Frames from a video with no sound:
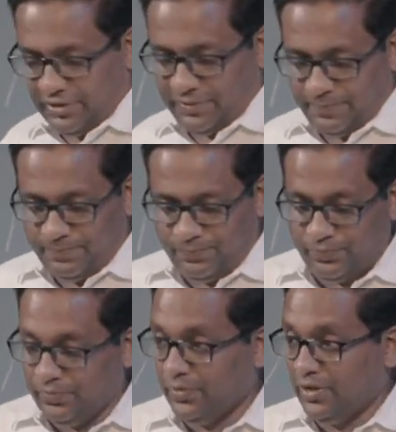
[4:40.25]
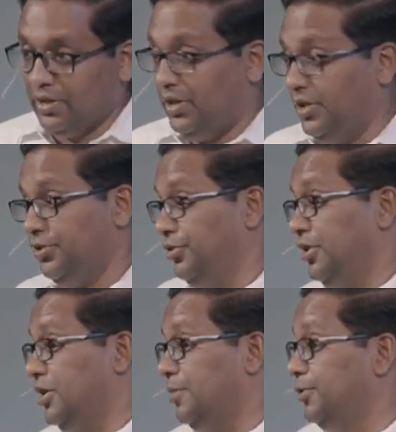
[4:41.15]
Either you get up early in the
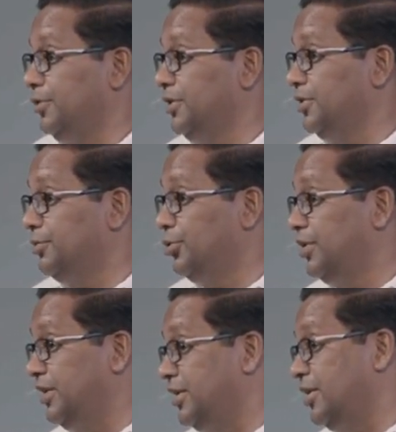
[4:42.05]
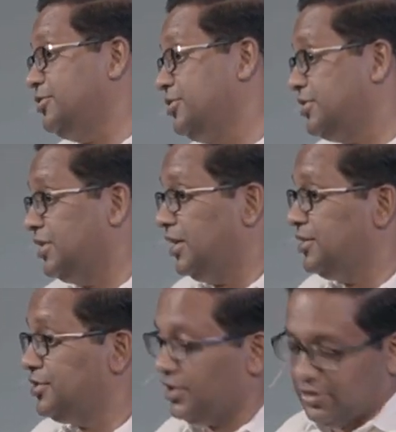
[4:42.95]
morning and exercise
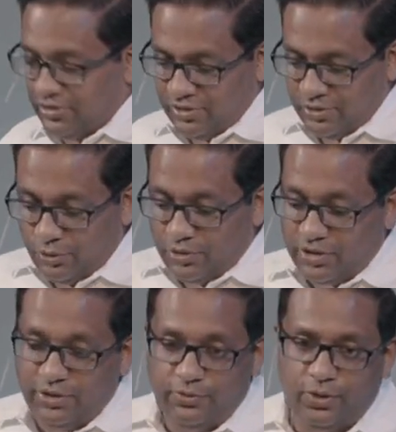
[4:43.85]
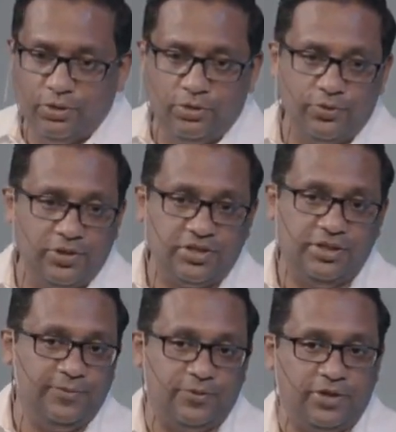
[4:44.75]
or you roll over and sleep for an extra 30
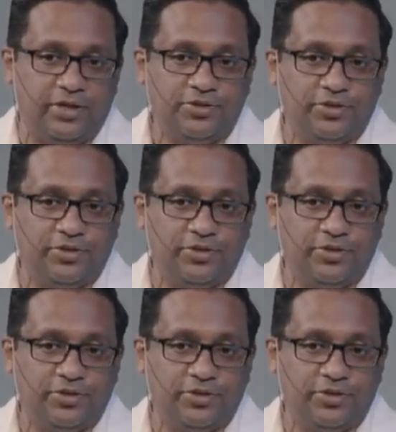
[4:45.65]
minutes.